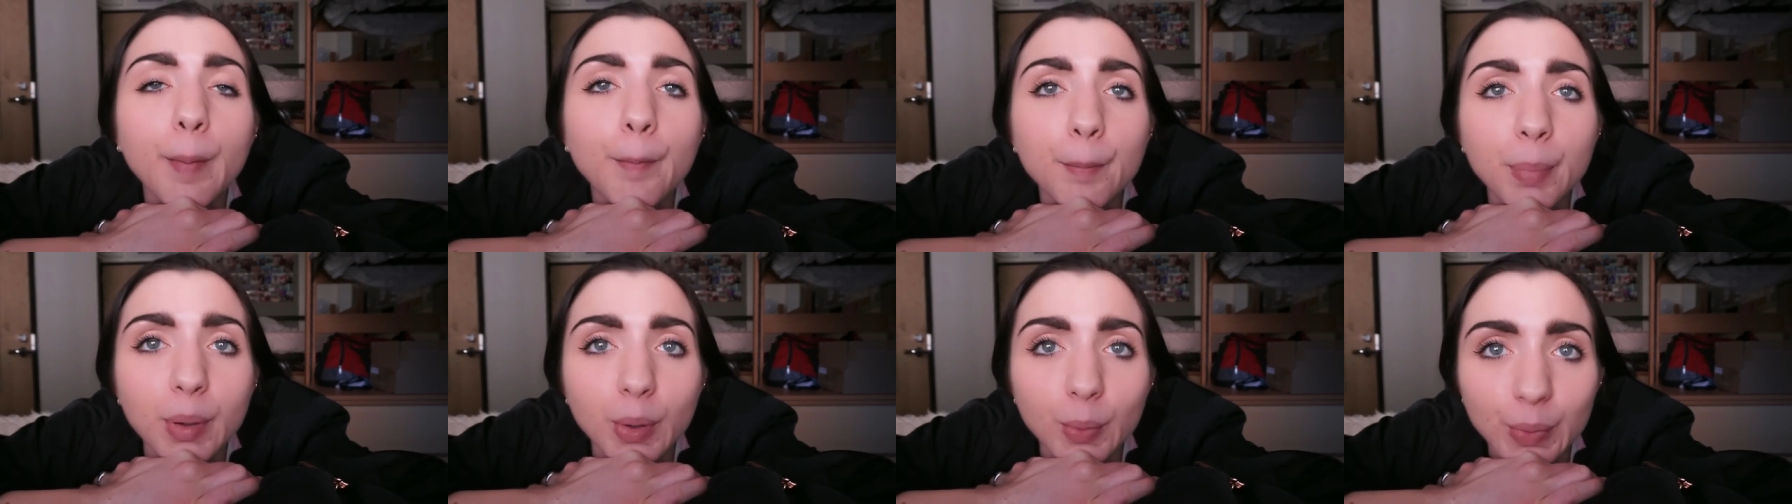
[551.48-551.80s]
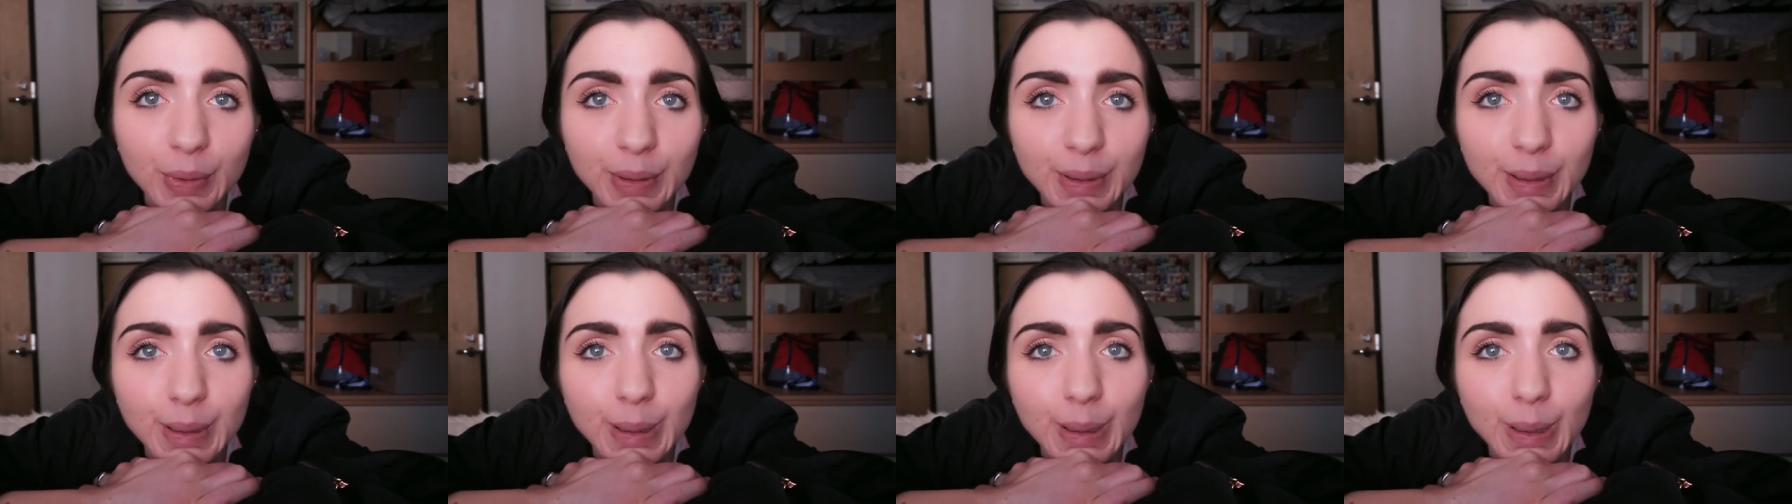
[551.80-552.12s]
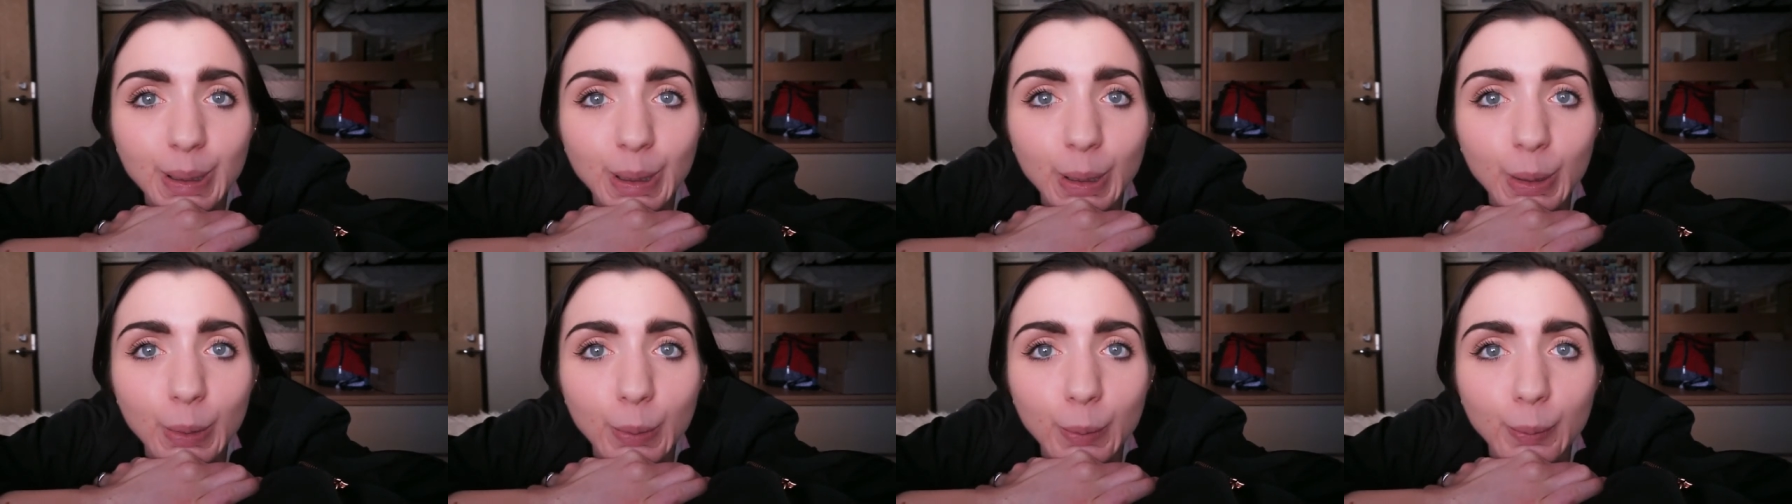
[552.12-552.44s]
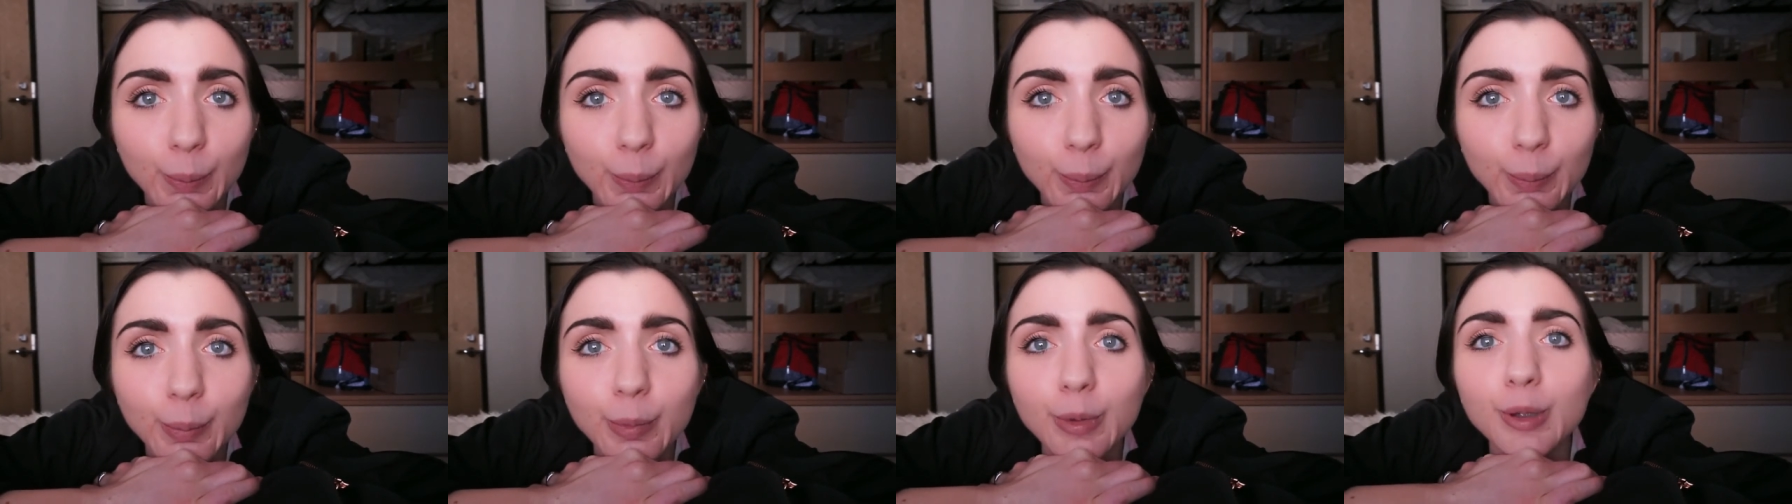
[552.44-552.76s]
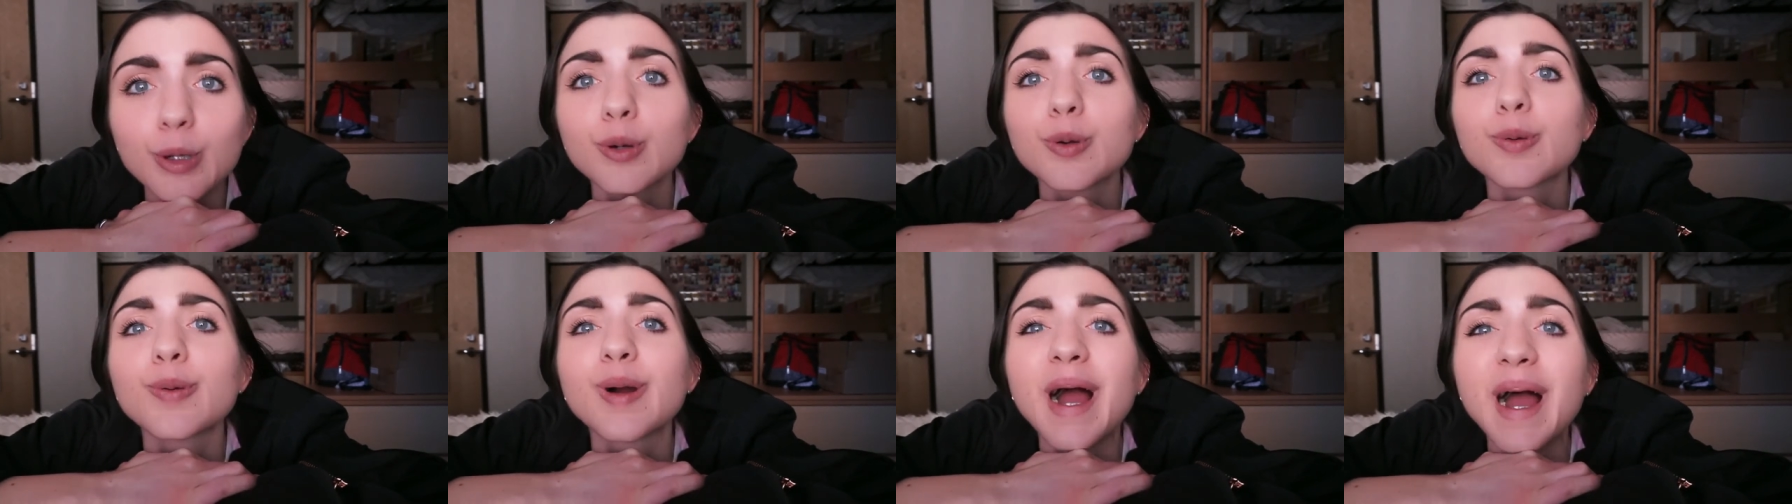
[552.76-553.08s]
But we're gonna go
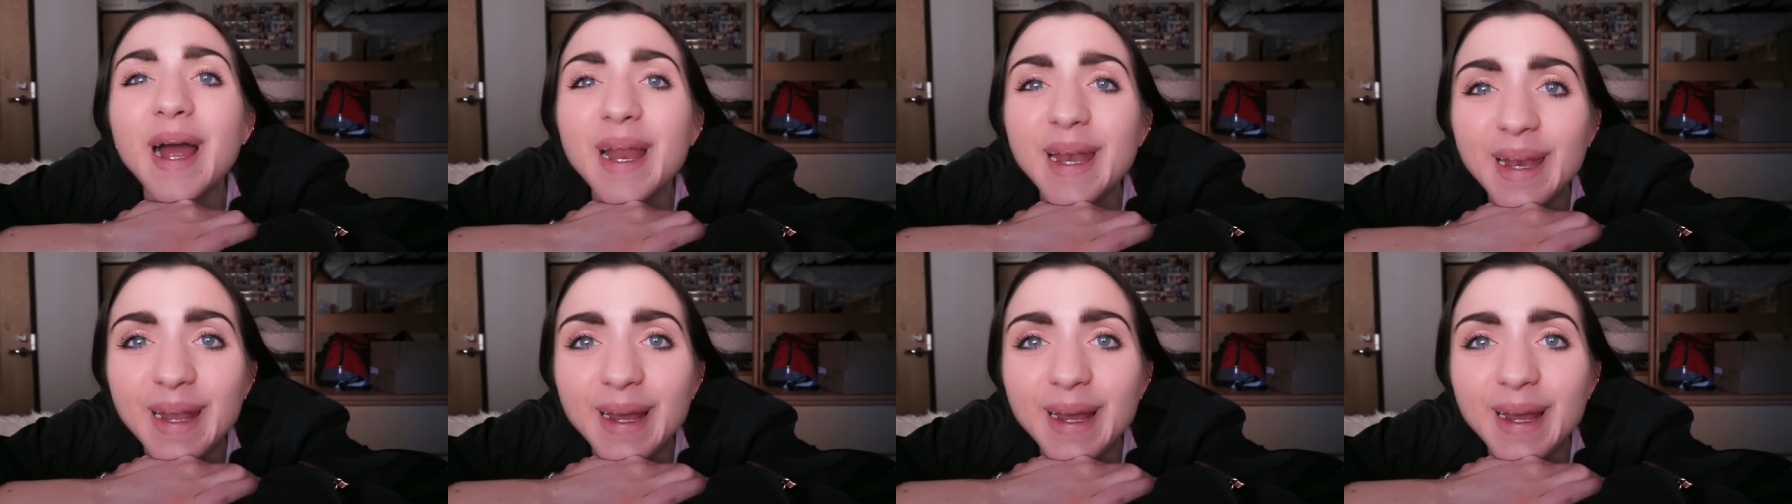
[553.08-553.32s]
right